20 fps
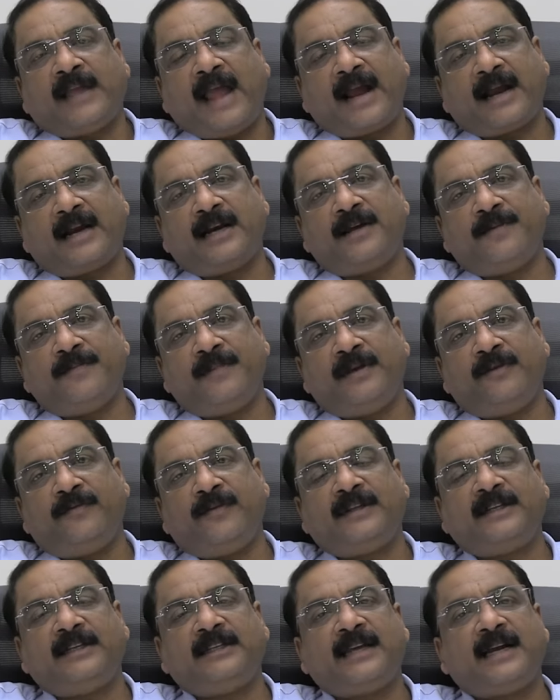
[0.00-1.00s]
Academy,
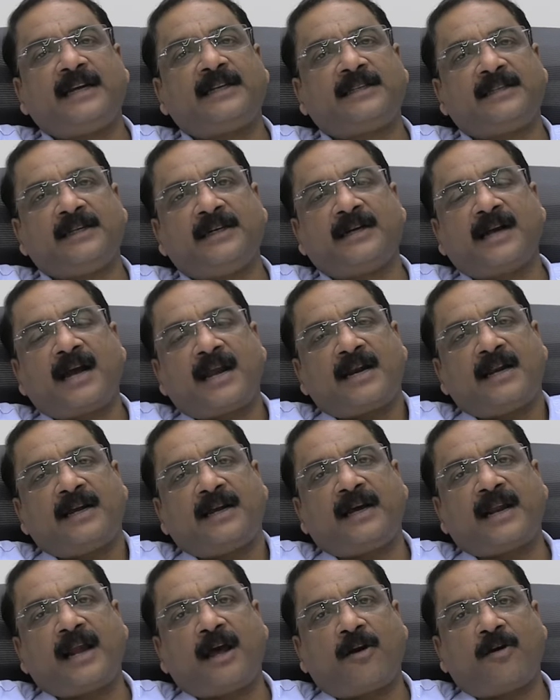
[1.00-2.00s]
which is at Sarkar
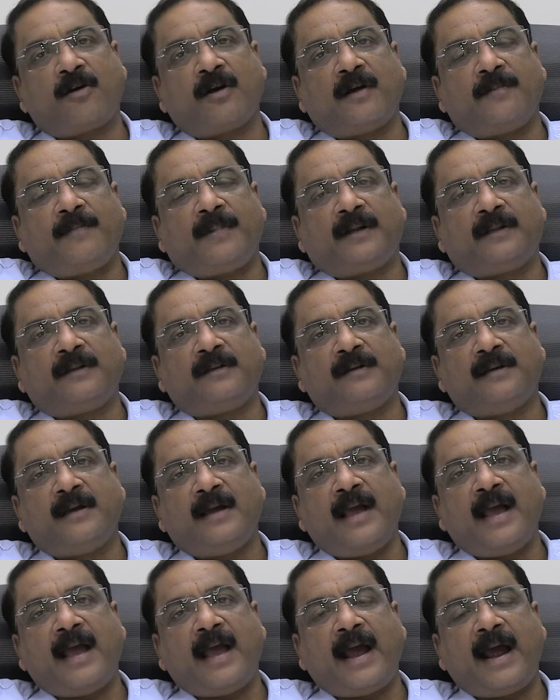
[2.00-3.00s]
Nagar, Aurangabad.
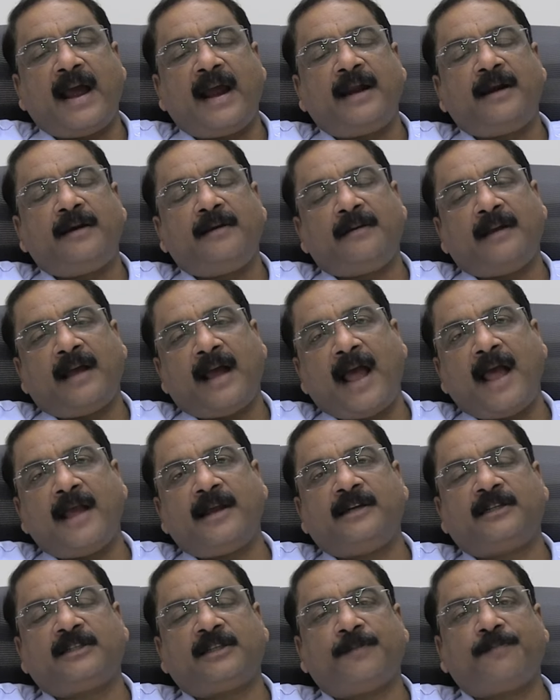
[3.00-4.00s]
And
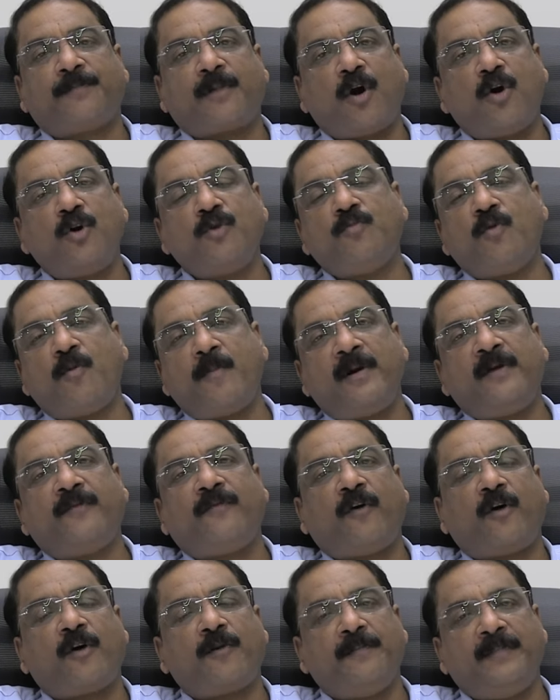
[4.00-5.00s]
it's a proud moment
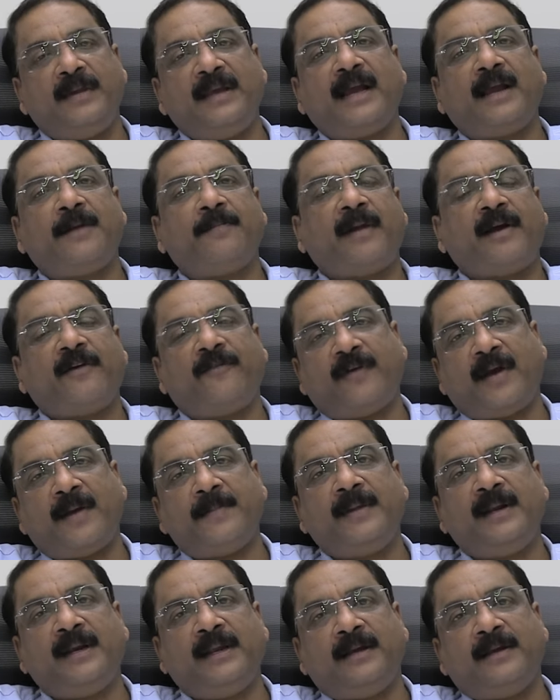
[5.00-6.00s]
for me and my
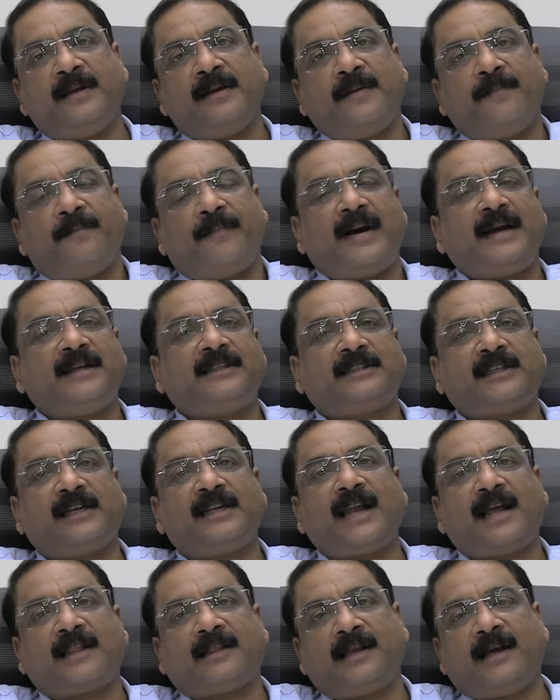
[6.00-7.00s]
family. My
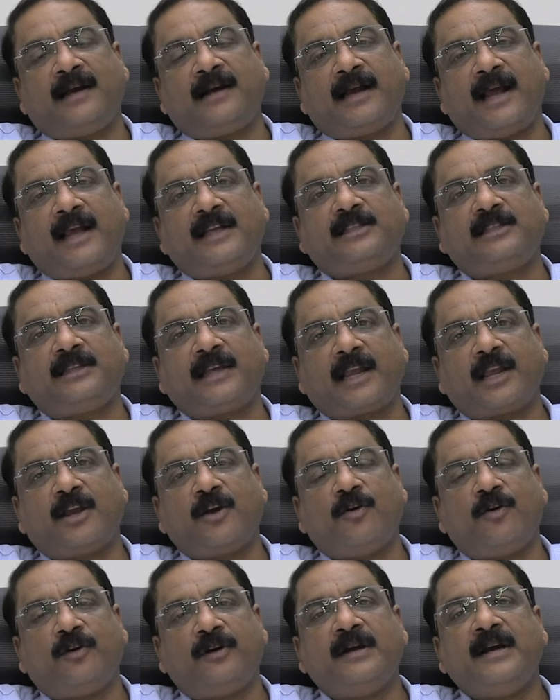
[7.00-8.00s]
son Athang has
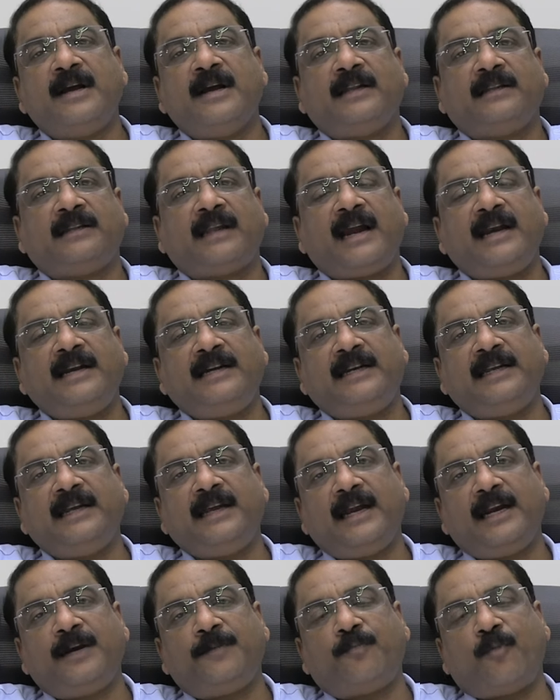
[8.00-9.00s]
secured
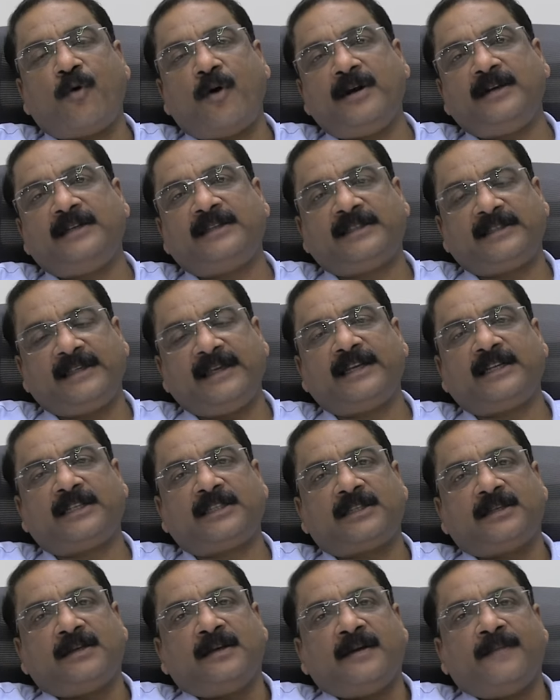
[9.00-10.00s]

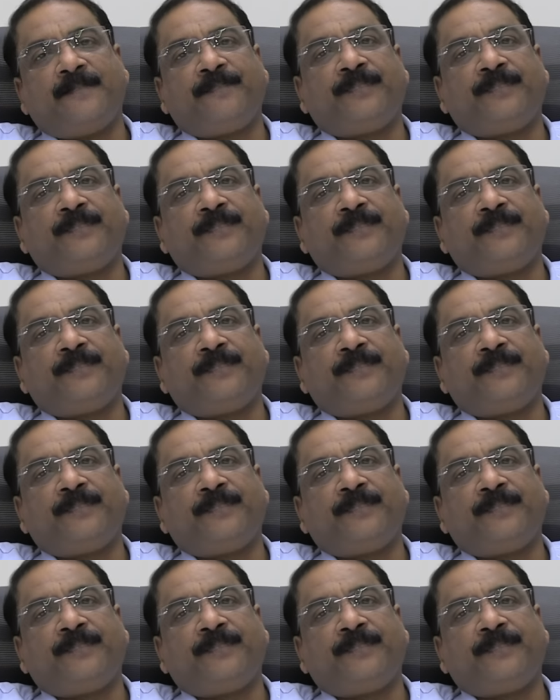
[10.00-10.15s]
98.6